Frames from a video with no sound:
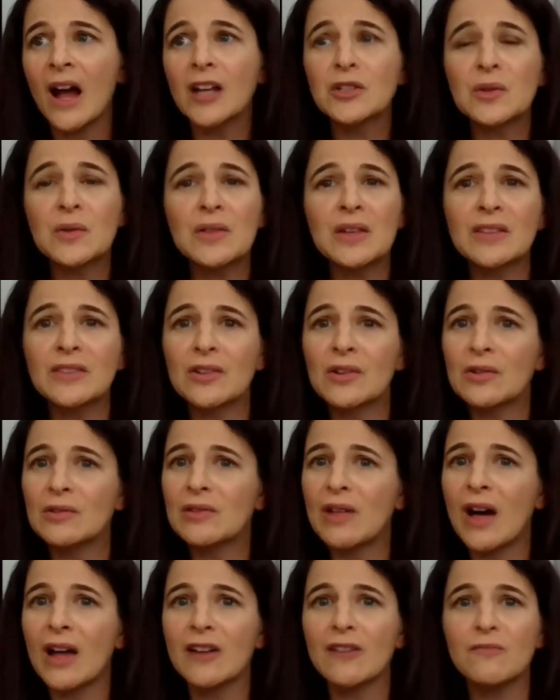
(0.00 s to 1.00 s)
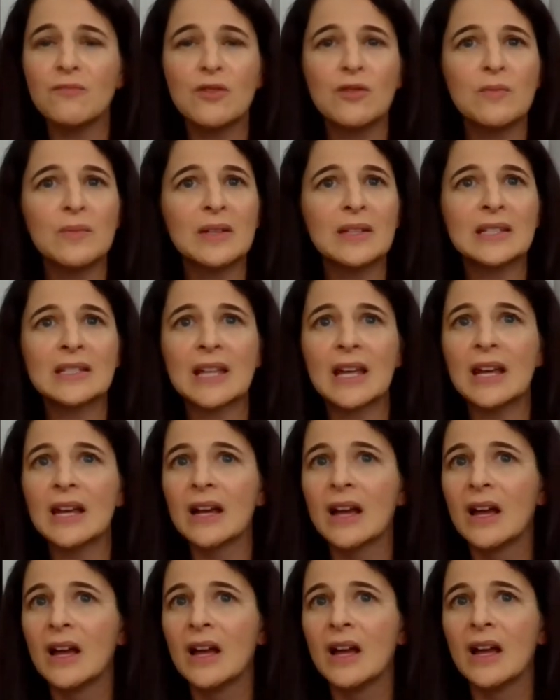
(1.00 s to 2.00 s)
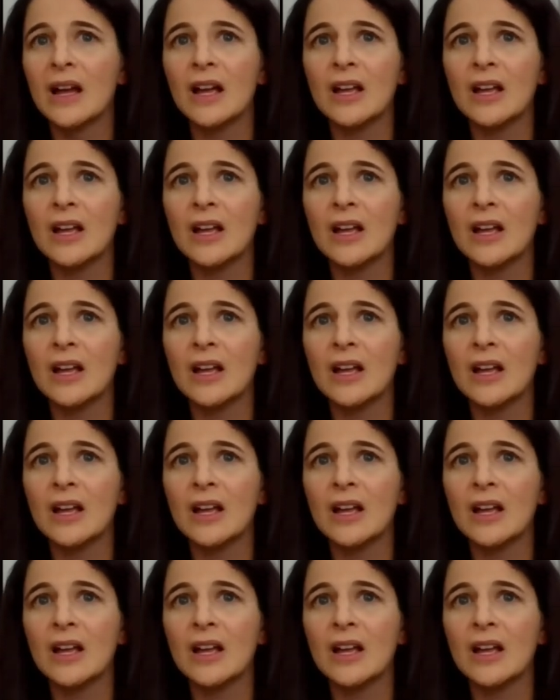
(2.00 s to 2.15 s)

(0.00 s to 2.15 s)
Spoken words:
I also think there are a lot of movements like